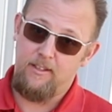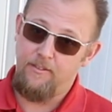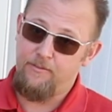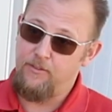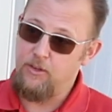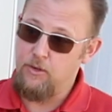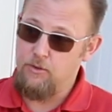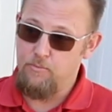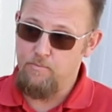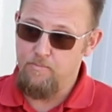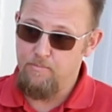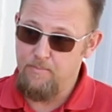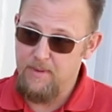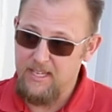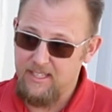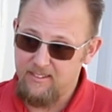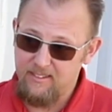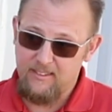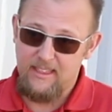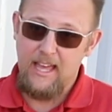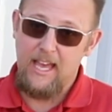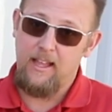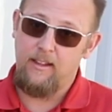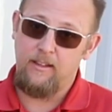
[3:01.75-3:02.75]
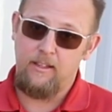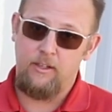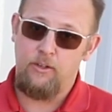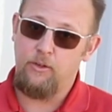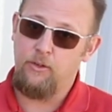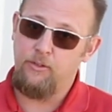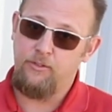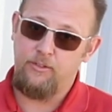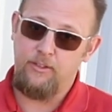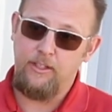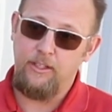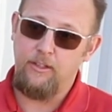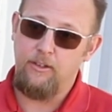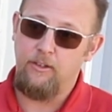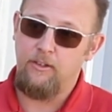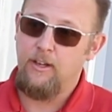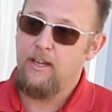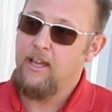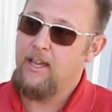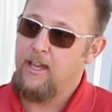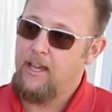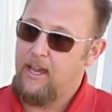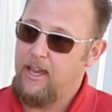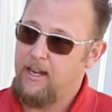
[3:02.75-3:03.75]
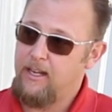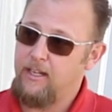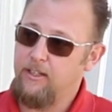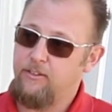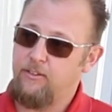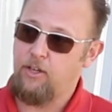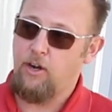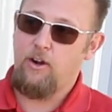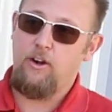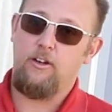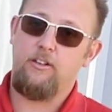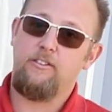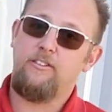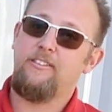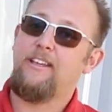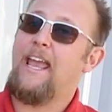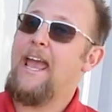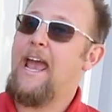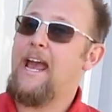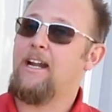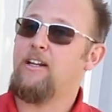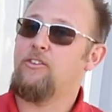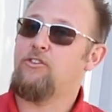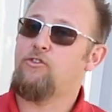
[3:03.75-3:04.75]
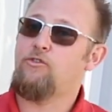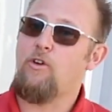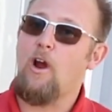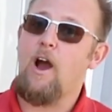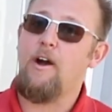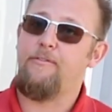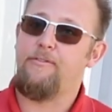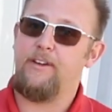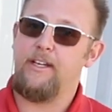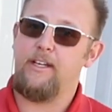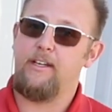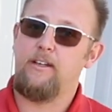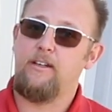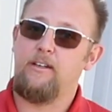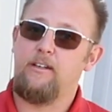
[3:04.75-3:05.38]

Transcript: if you miss that little seal and it turns catastrophic.